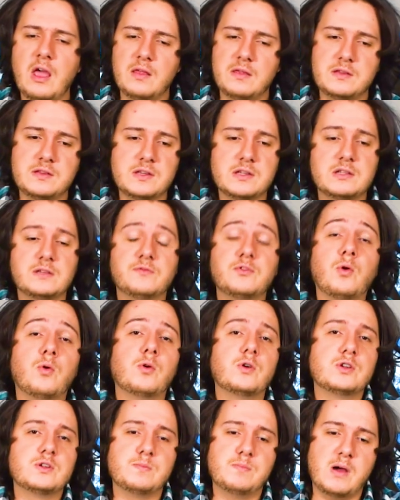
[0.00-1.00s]
This is, of
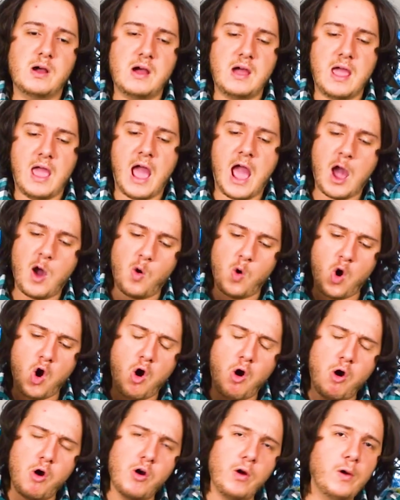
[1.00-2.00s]
course, by how
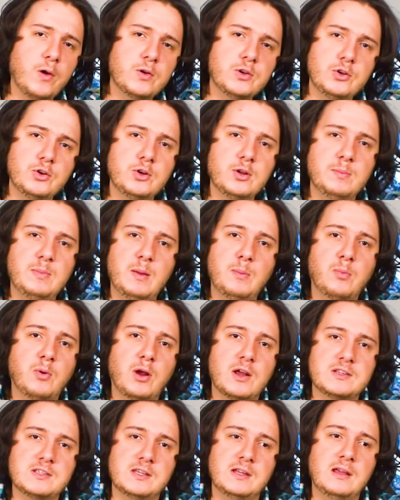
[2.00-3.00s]
hard you could be
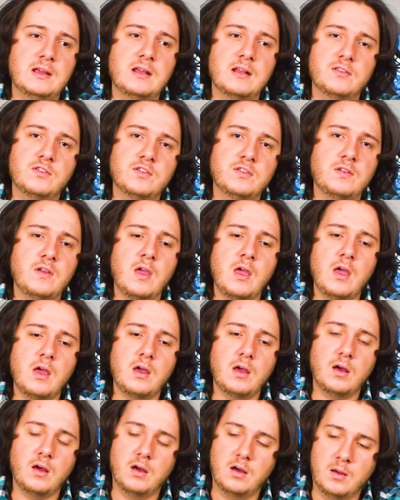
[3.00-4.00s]
pressing against
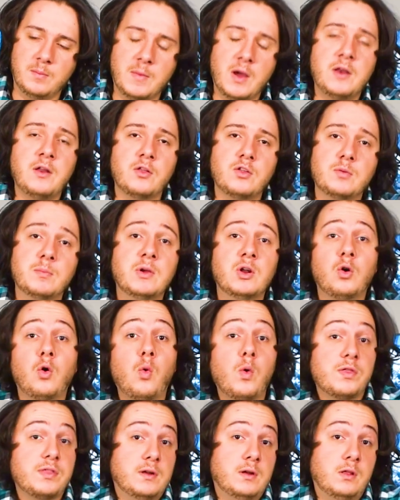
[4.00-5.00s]
another
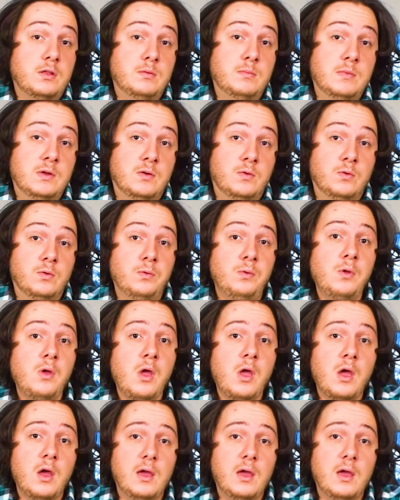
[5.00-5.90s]
mineral with another mineral,